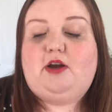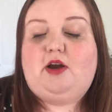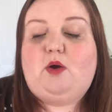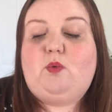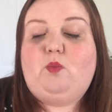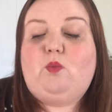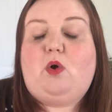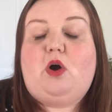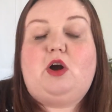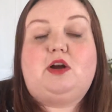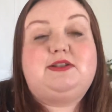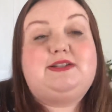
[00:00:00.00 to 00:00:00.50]

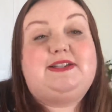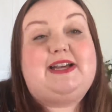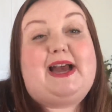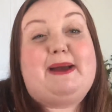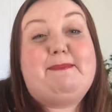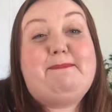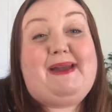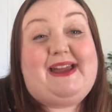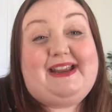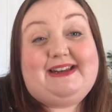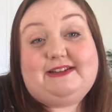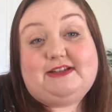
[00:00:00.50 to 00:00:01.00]
what I
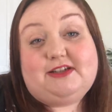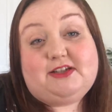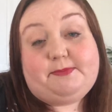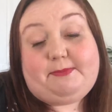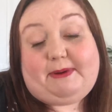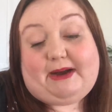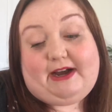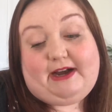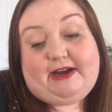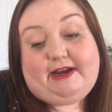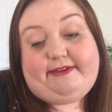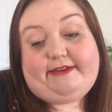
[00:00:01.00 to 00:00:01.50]
meant
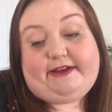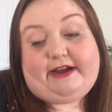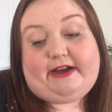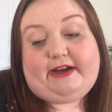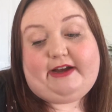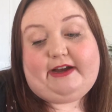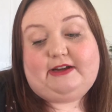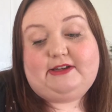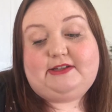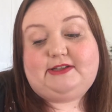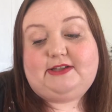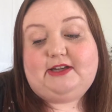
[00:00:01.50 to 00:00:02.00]
by
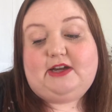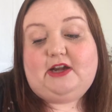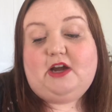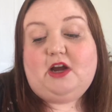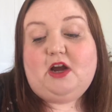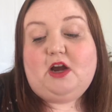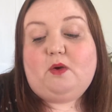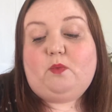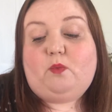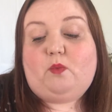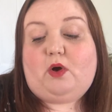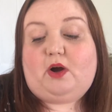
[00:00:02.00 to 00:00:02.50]
that
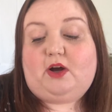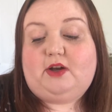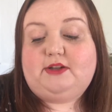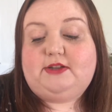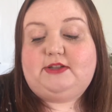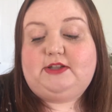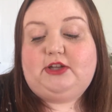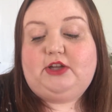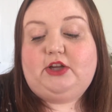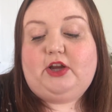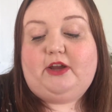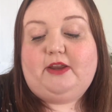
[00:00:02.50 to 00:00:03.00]
was,
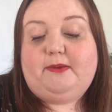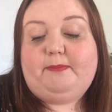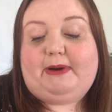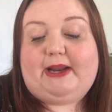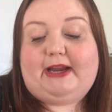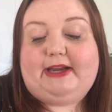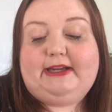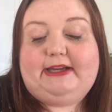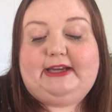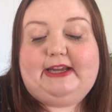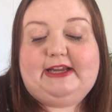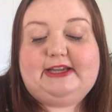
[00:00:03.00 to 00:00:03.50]
you know, the
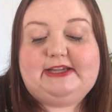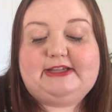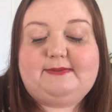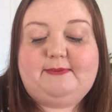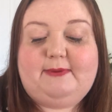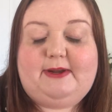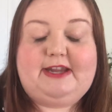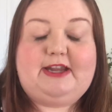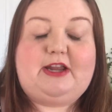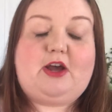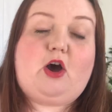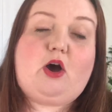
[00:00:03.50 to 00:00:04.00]
blankets
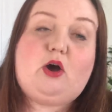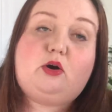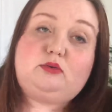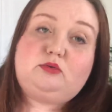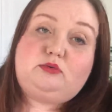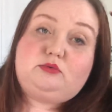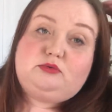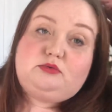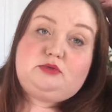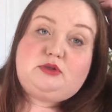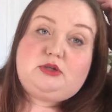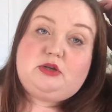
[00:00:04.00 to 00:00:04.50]
where you
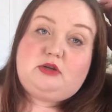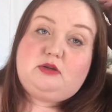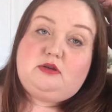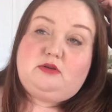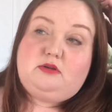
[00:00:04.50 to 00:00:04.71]
hold